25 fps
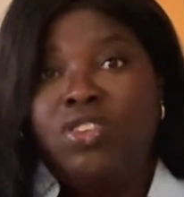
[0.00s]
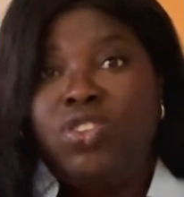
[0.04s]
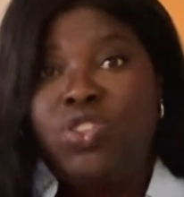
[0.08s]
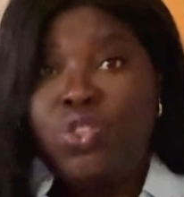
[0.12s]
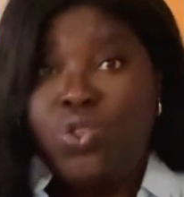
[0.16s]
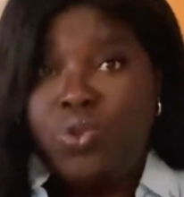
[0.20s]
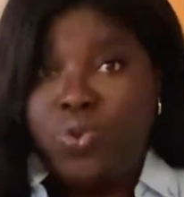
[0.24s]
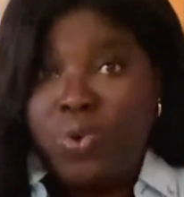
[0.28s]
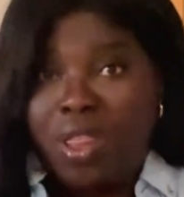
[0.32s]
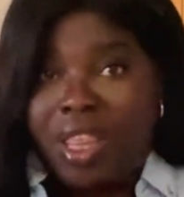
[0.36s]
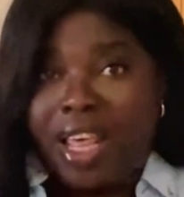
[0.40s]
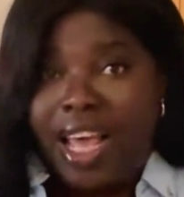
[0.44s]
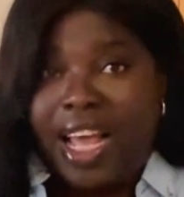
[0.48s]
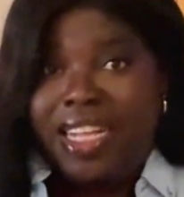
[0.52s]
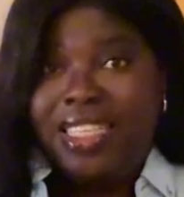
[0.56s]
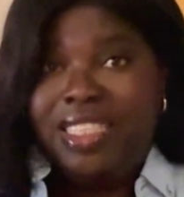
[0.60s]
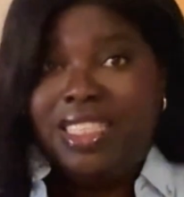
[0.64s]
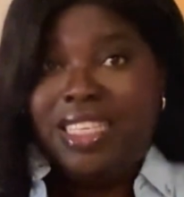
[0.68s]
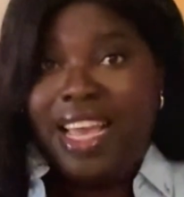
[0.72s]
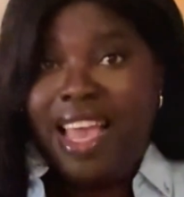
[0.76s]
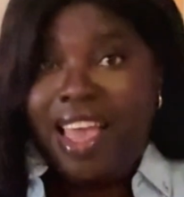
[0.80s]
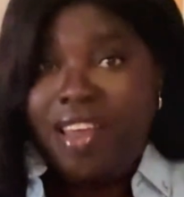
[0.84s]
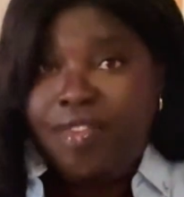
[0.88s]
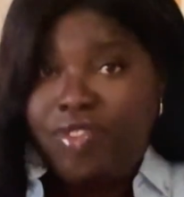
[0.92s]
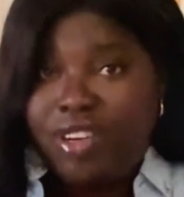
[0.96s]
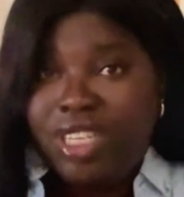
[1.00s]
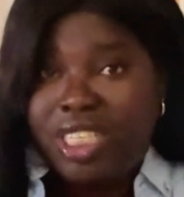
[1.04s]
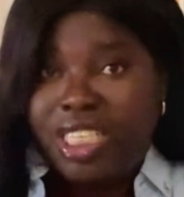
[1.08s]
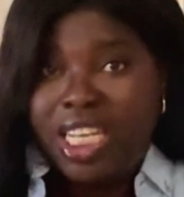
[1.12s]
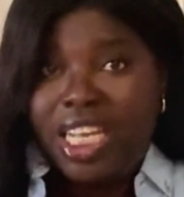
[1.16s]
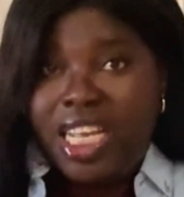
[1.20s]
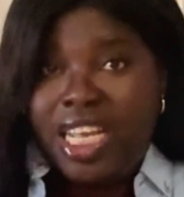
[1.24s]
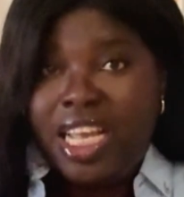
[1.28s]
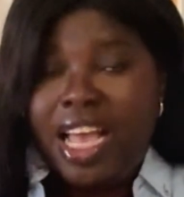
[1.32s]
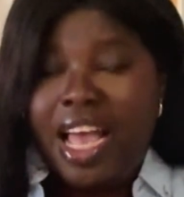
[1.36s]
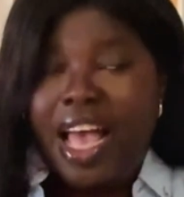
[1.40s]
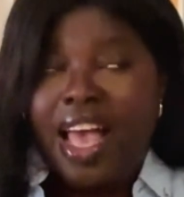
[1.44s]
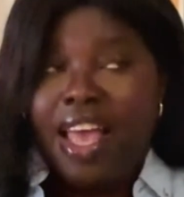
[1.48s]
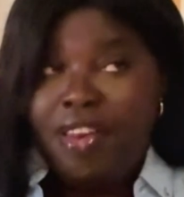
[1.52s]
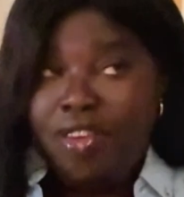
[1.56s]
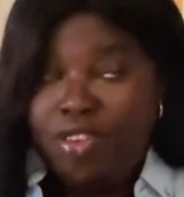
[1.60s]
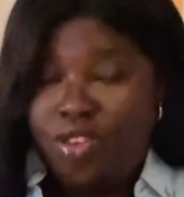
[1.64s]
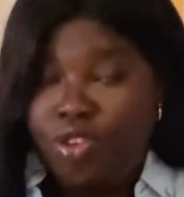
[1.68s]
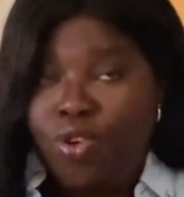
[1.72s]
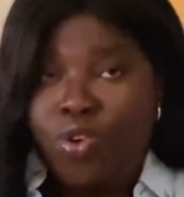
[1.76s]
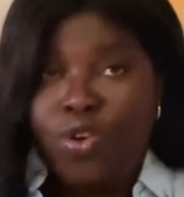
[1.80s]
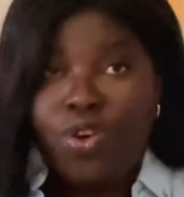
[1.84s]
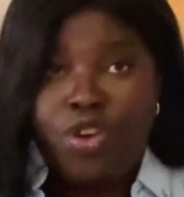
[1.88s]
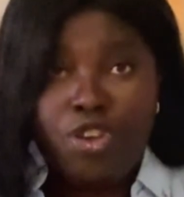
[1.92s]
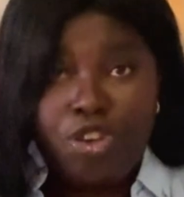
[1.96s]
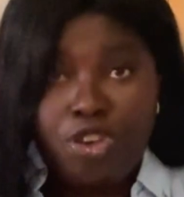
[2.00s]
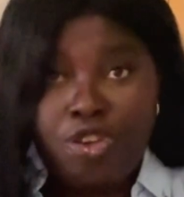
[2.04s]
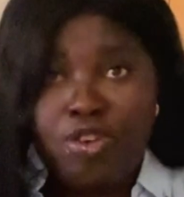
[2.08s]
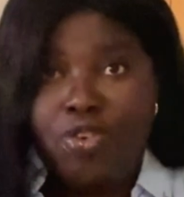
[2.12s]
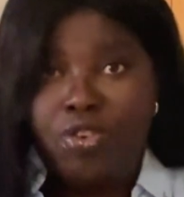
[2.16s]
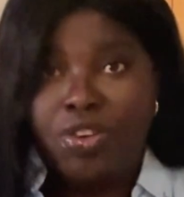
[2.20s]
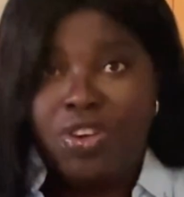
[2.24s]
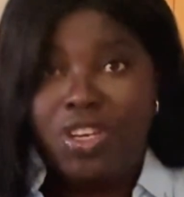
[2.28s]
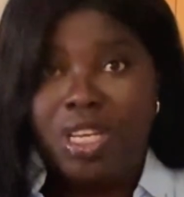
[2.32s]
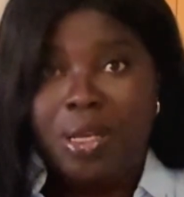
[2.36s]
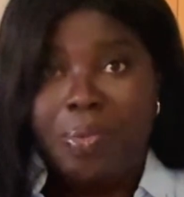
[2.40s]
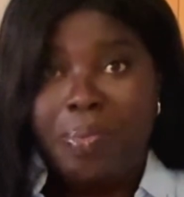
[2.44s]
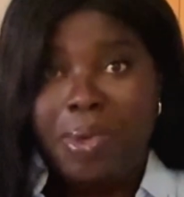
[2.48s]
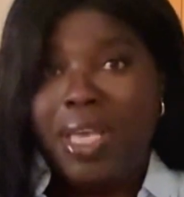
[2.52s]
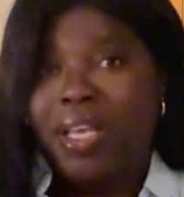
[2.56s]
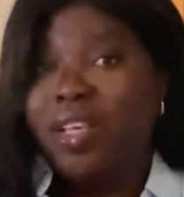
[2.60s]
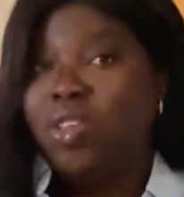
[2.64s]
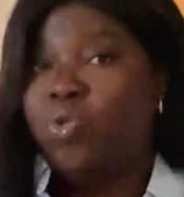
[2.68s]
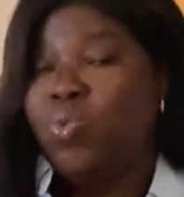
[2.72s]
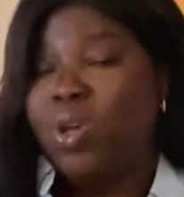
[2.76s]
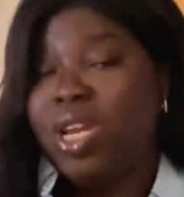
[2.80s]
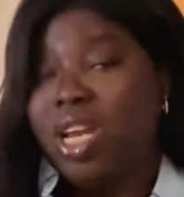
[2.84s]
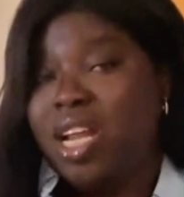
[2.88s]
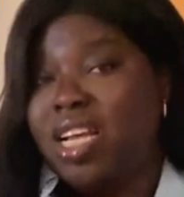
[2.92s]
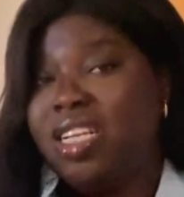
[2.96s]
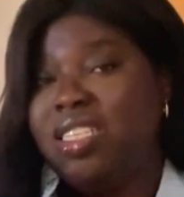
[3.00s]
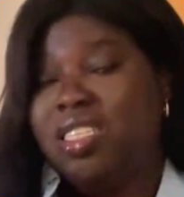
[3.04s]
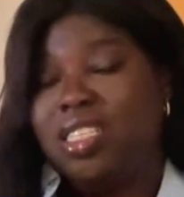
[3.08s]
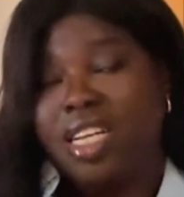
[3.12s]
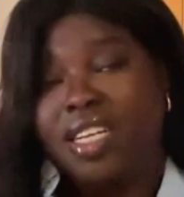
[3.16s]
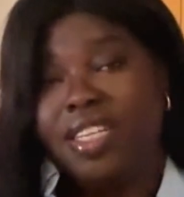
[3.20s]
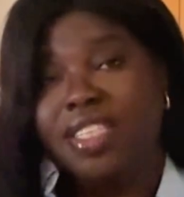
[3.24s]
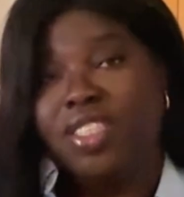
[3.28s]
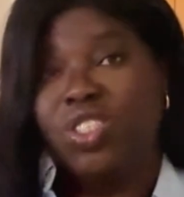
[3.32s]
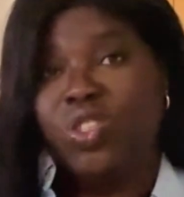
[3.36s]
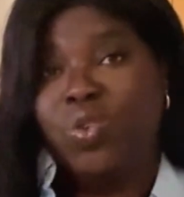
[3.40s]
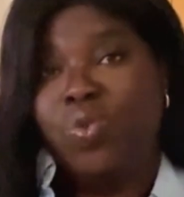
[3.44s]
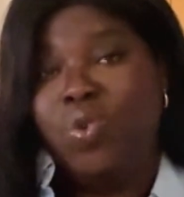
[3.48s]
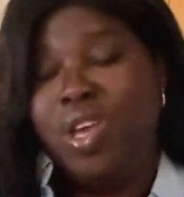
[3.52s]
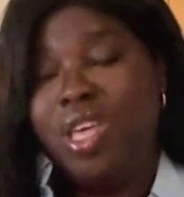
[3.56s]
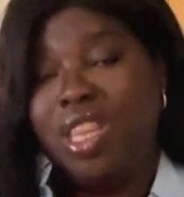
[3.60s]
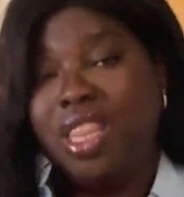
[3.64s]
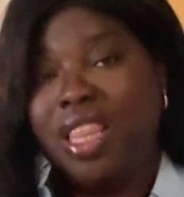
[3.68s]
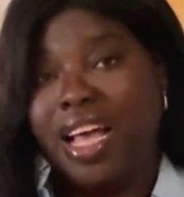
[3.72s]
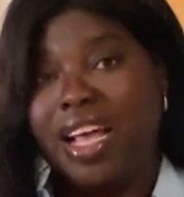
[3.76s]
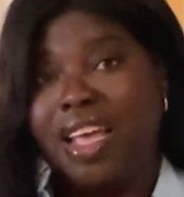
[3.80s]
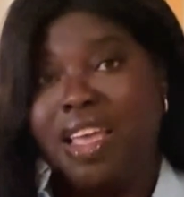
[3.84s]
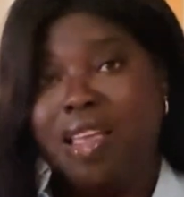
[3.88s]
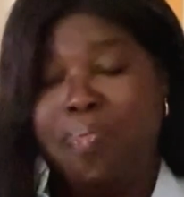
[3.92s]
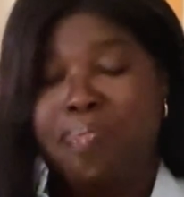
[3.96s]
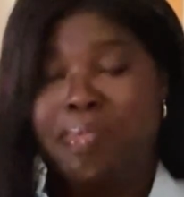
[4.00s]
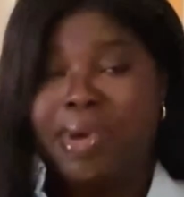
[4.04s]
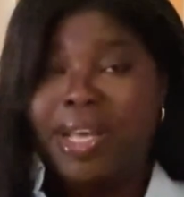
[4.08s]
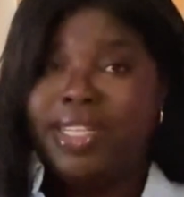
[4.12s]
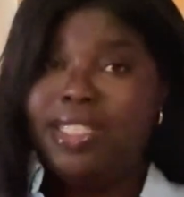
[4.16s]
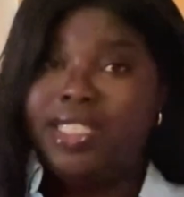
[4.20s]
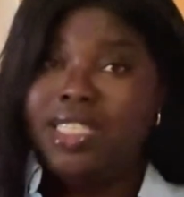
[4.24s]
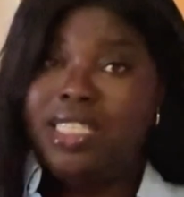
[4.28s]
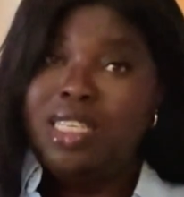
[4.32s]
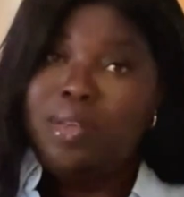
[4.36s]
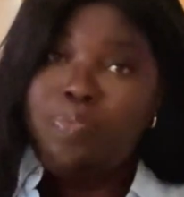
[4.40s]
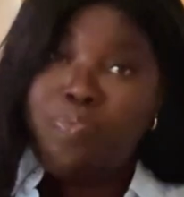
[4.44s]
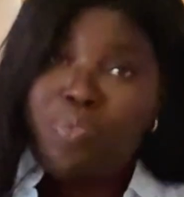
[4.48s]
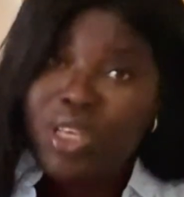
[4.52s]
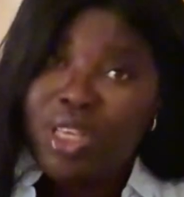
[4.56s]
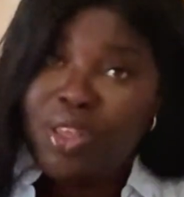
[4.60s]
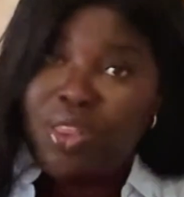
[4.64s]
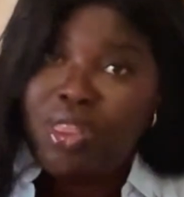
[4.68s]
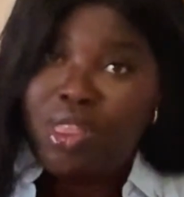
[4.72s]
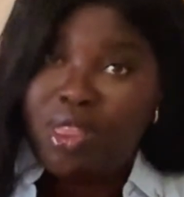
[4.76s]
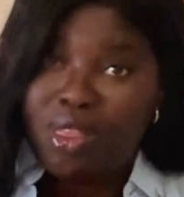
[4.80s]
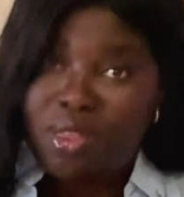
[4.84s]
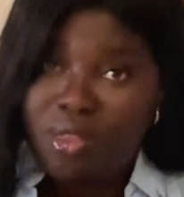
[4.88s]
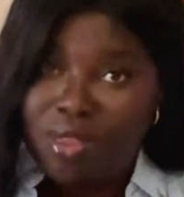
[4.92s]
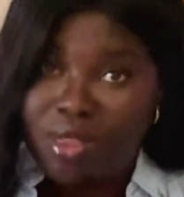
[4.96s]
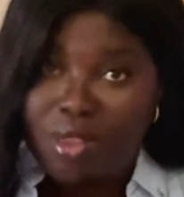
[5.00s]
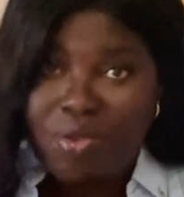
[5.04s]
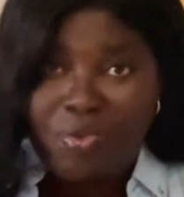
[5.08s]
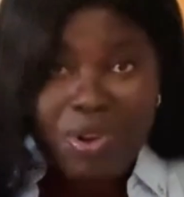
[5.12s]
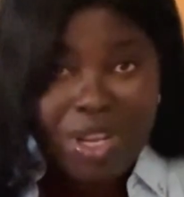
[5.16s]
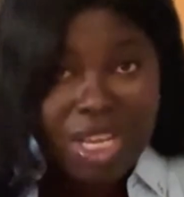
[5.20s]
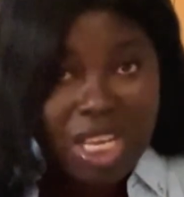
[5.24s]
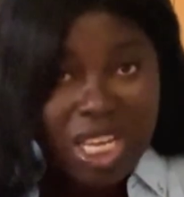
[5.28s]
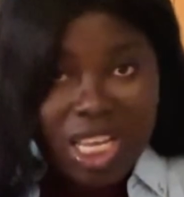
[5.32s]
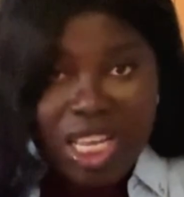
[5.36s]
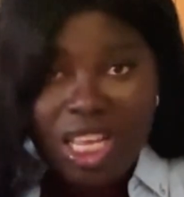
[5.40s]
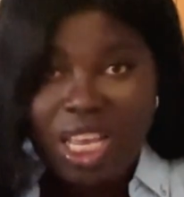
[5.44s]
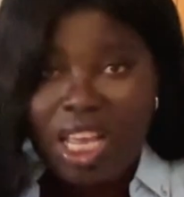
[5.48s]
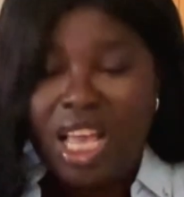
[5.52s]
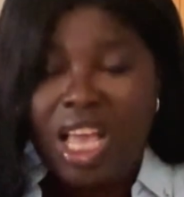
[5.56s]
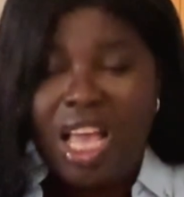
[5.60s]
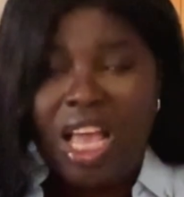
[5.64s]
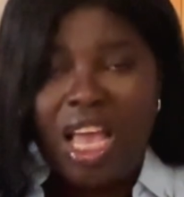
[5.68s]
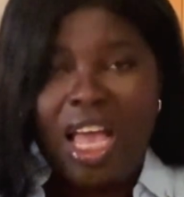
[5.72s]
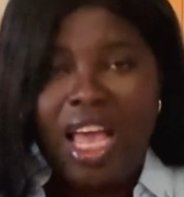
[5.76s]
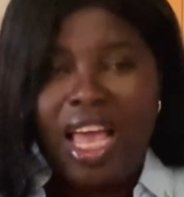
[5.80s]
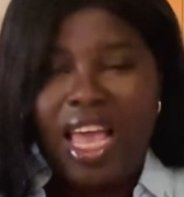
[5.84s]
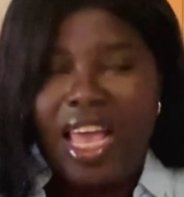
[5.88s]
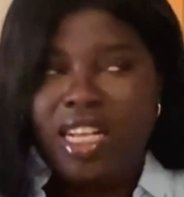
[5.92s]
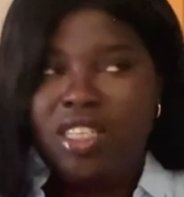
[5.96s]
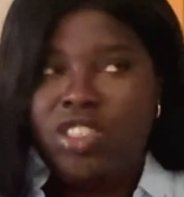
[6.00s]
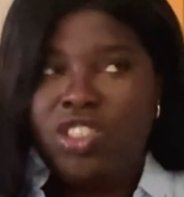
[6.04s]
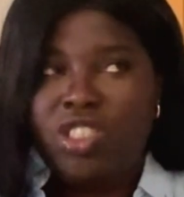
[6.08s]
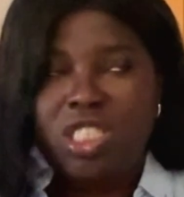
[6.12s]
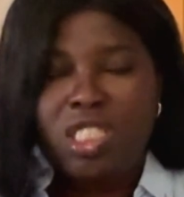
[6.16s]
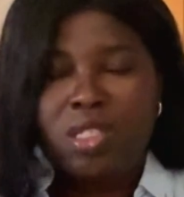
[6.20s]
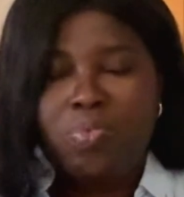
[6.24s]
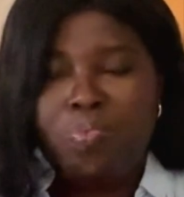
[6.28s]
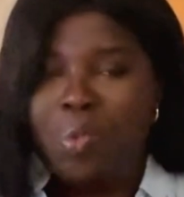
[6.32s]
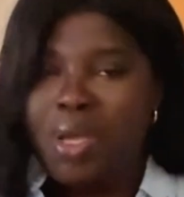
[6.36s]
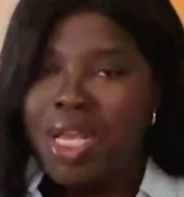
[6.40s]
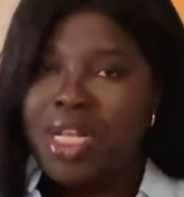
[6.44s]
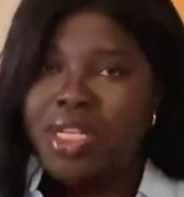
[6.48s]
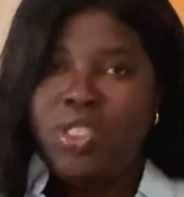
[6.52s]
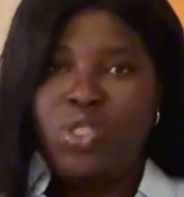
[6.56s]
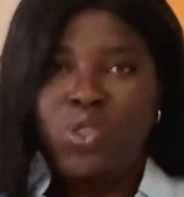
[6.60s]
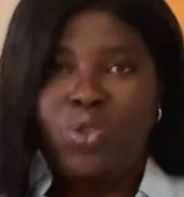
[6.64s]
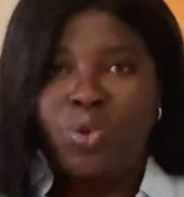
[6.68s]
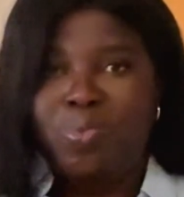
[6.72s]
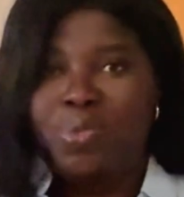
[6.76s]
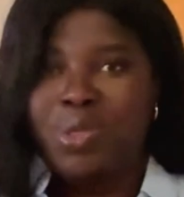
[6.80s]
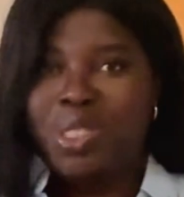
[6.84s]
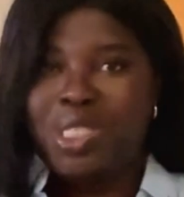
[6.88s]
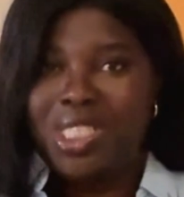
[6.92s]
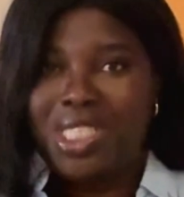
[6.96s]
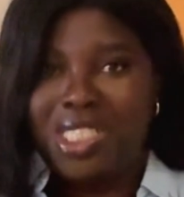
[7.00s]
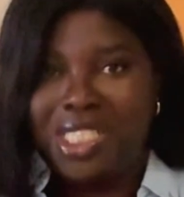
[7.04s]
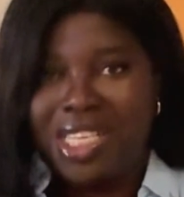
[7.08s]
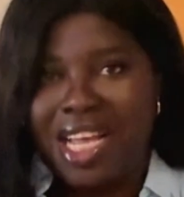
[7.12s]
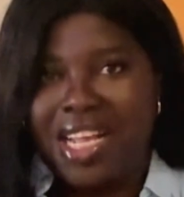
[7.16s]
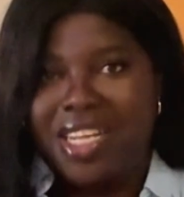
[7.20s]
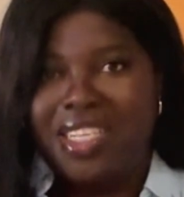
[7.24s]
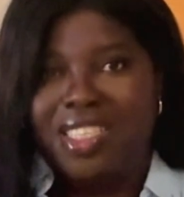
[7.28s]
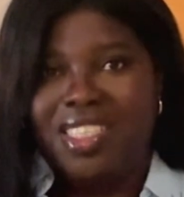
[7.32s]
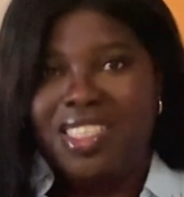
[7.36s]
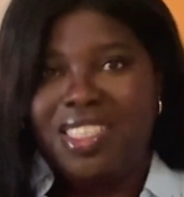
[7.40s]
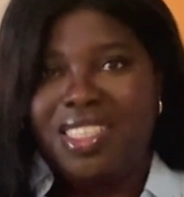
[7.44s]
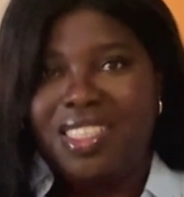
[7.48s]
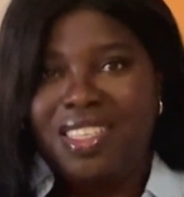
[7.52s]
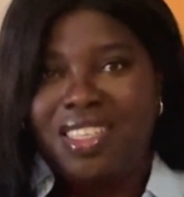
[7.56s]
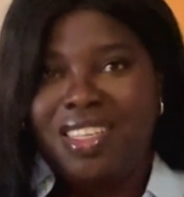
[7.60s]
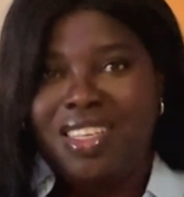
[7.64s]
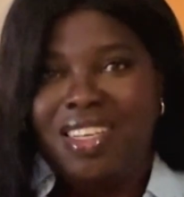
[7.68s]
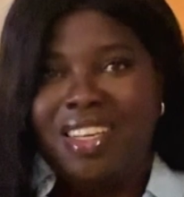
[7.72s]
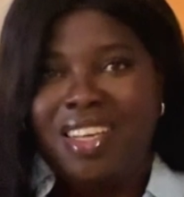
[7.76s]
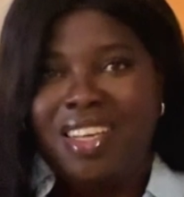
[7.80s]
Do that every day and you're good. Because when I started doing that in my TP3, it just made so much sense.